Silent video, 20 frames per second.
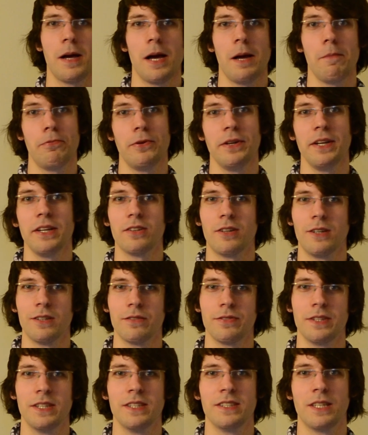I'm pretty
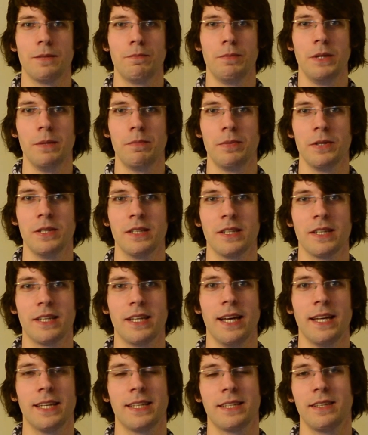confident that people
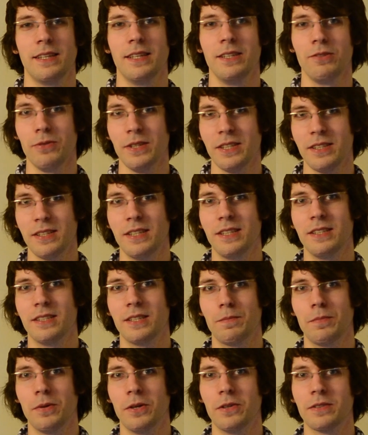get interested in
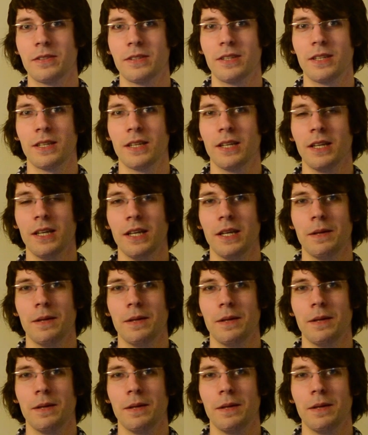the poster